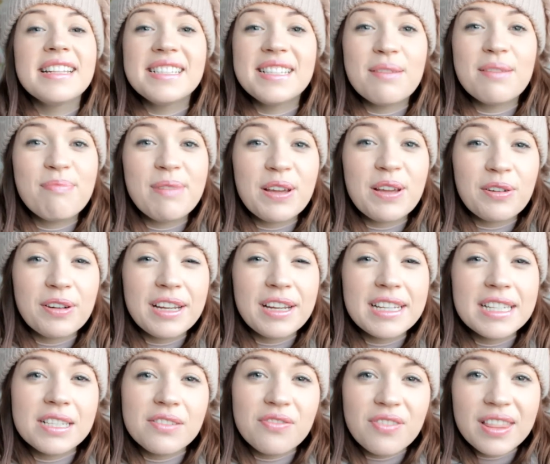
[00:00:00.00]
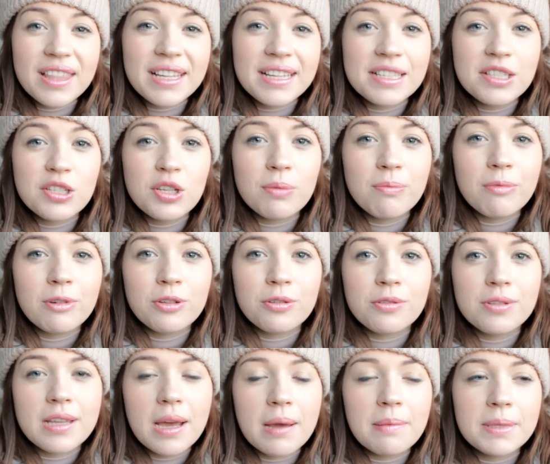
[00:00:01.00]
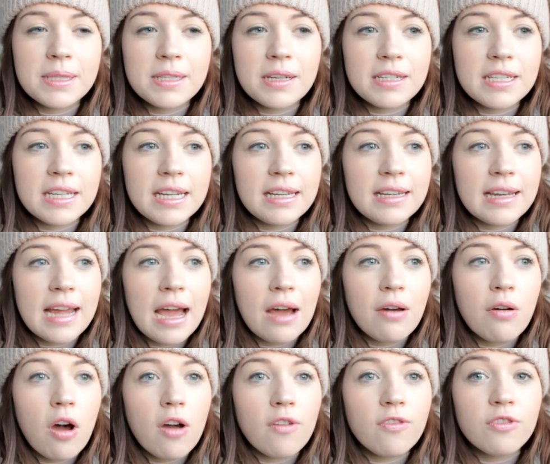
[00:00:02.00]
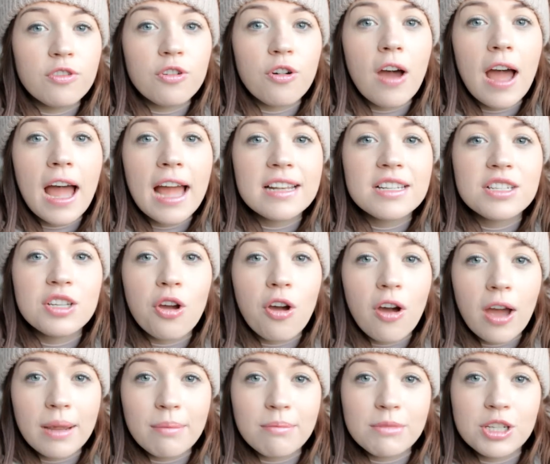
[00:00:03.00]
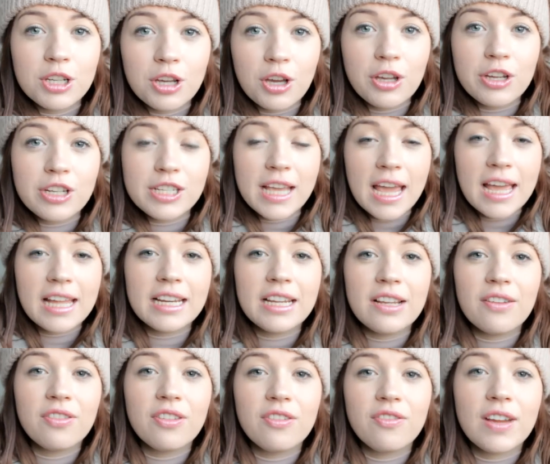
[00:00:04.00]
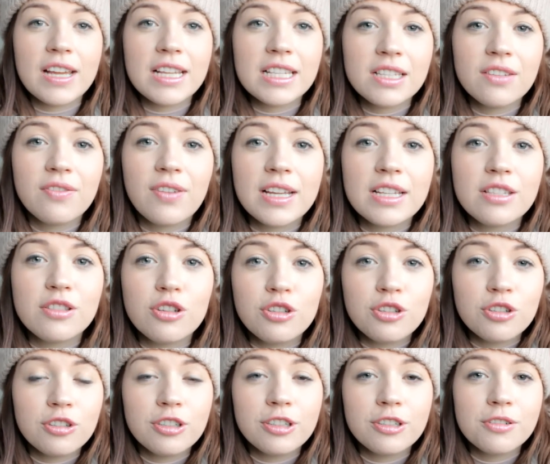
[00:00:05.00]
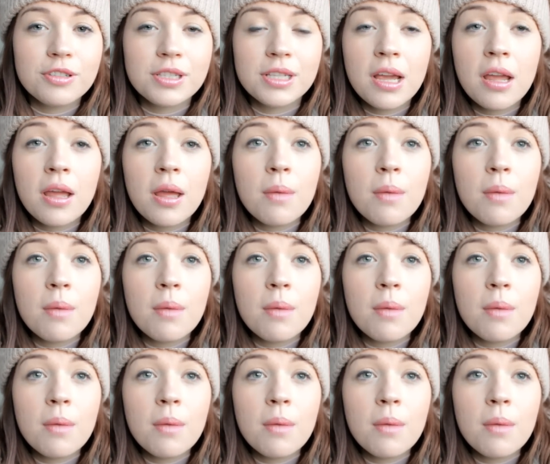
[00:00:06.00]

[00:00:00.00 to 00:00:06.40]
To be honest, for these 2 modules that I'm studying now, I've not had time to go to any of the face-to-face tutorials,